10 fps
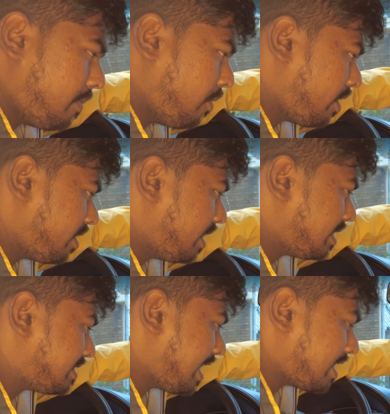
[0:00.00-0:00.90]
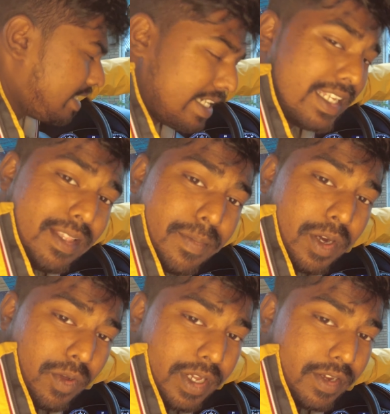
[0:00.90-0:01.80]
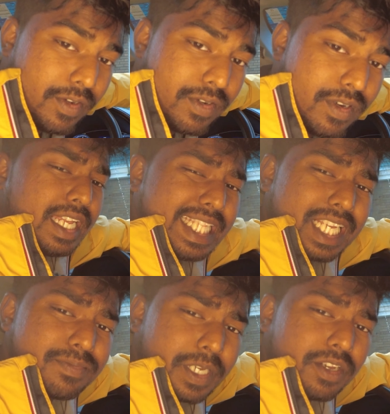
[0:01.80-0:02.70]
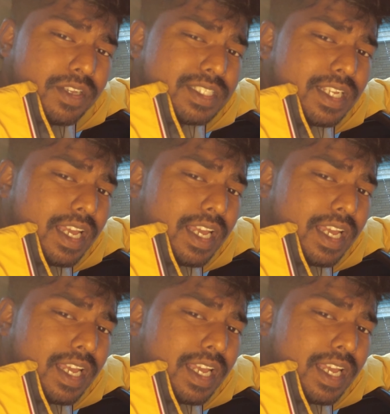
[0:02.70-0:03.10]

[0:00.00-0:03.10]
put it exactly in the middle here. And that's because